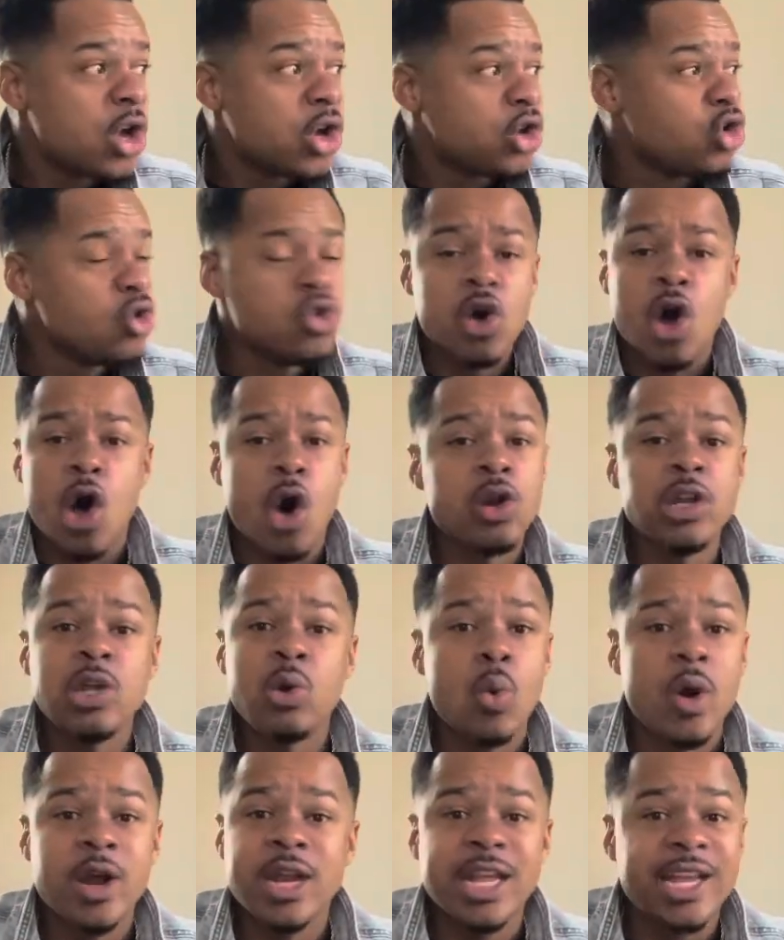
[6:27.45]
You are the only
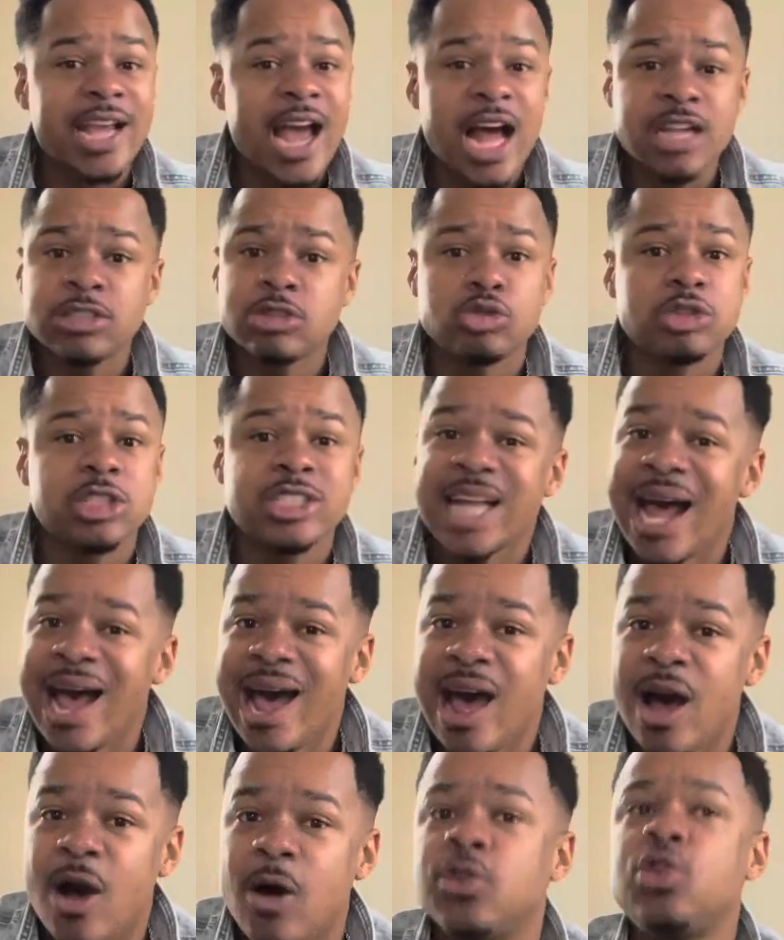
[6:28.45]
one that got your
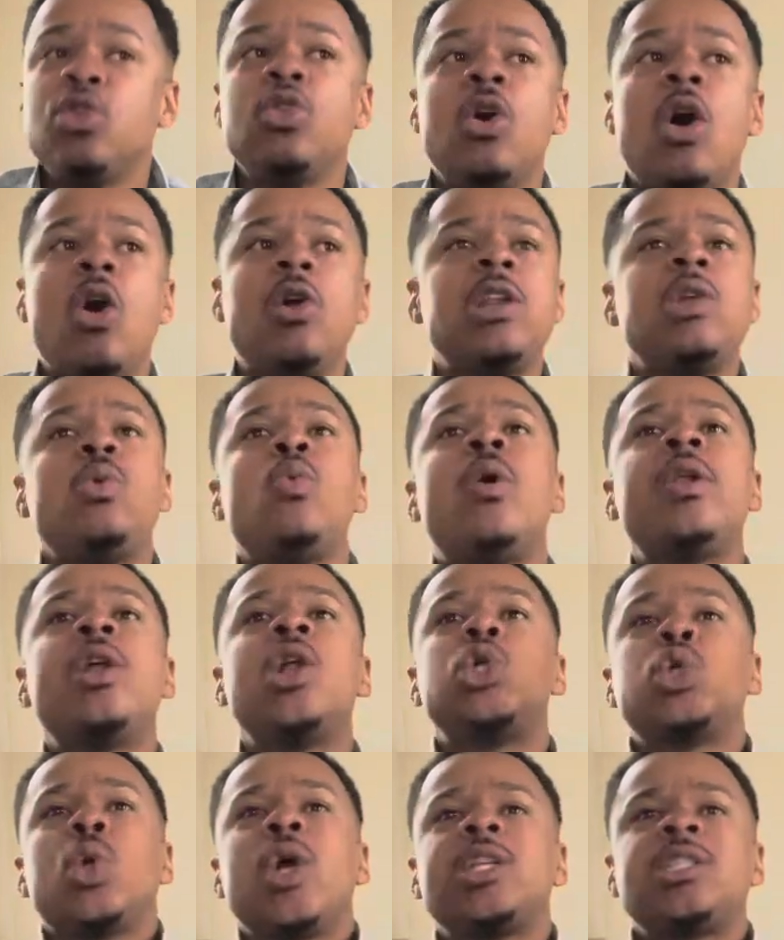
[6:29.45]
style. You are the only one
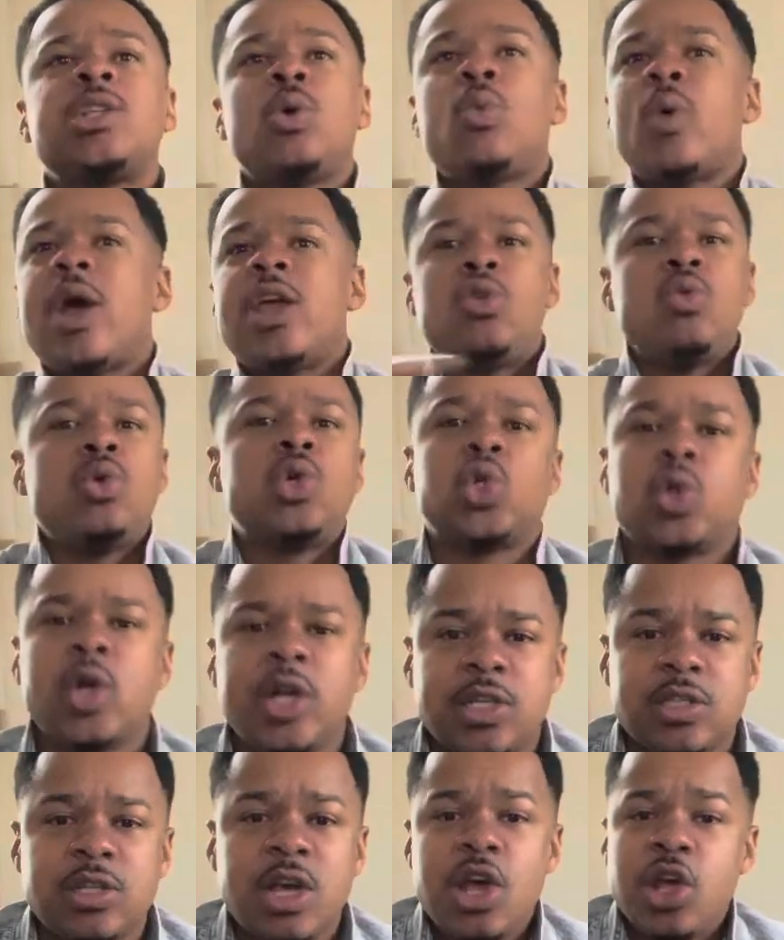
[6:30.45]
that dressed the way you
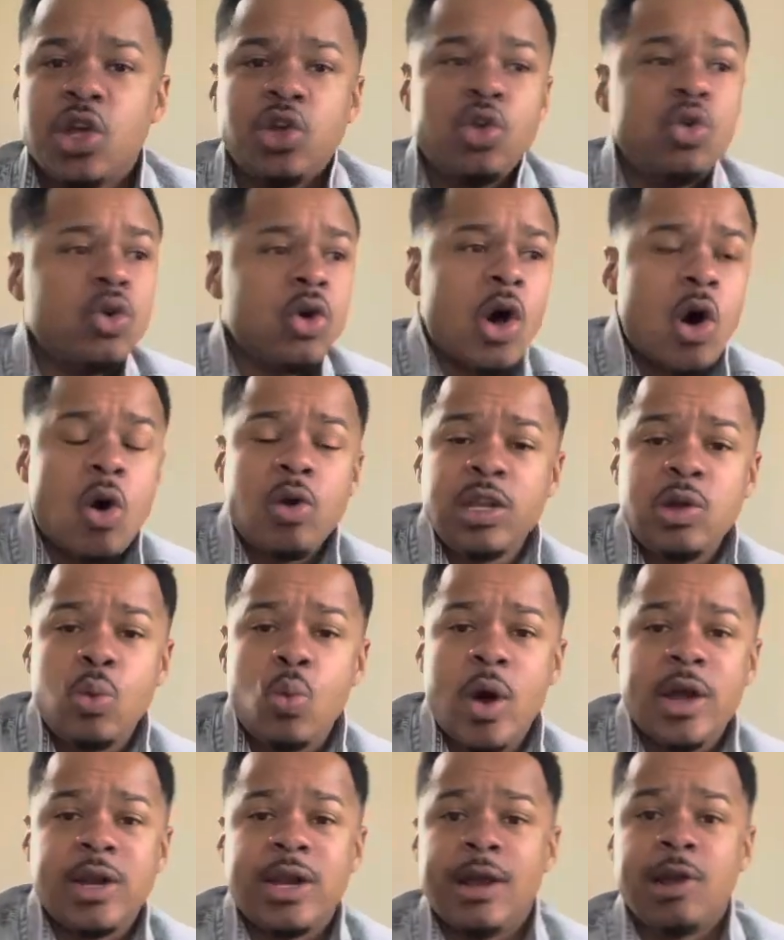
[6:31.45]
dress. You are the only
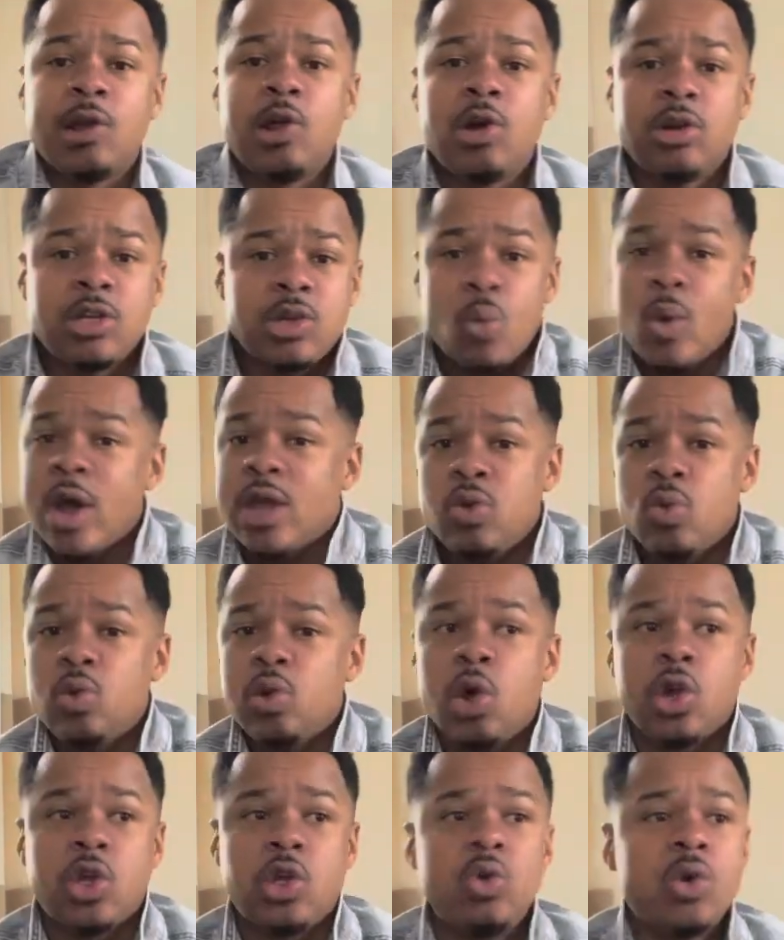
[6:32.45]
one that looked the way you
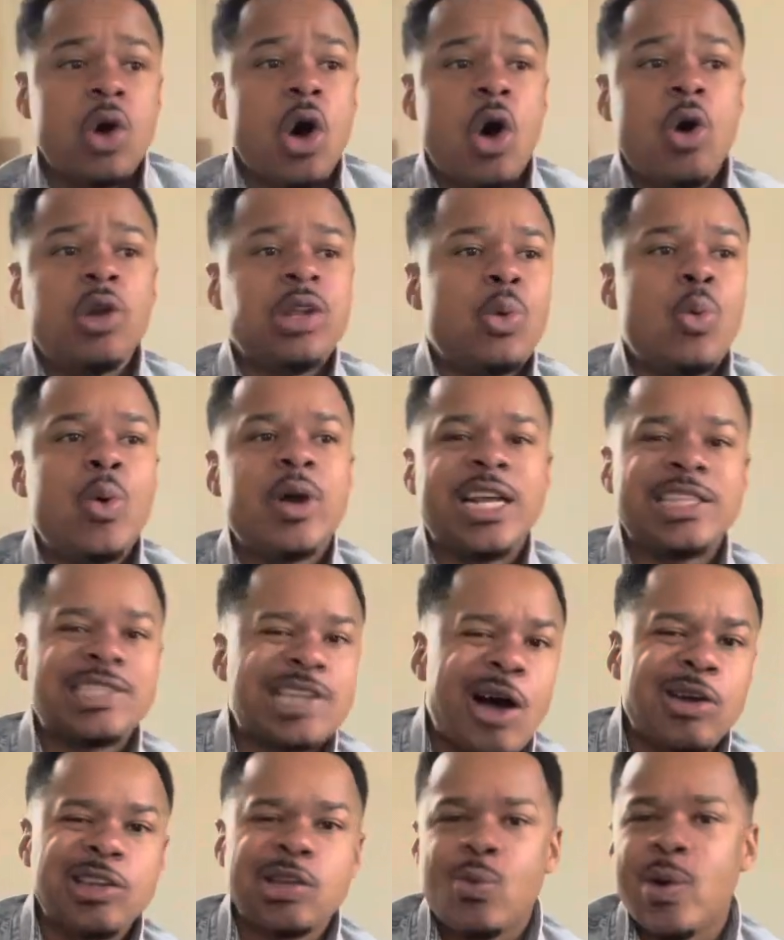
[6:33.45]
look. You are the only one that
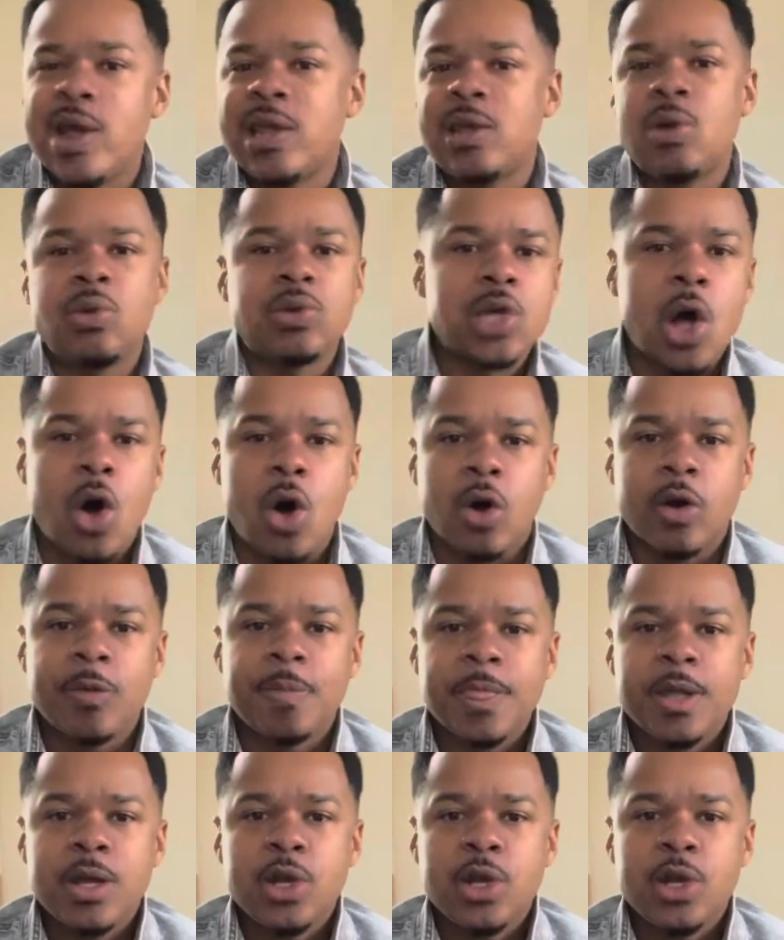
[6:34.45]
talked the way you talk.